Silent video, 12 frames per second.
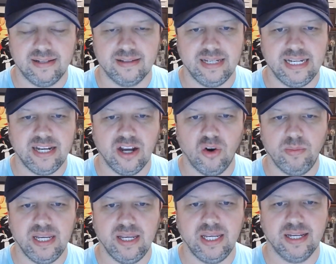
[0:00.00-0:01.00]
to see
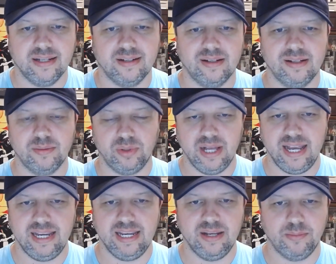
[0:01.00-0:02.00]
Kobe
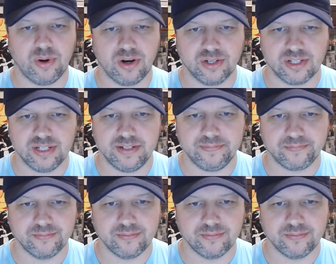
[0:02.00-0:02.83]
play in person.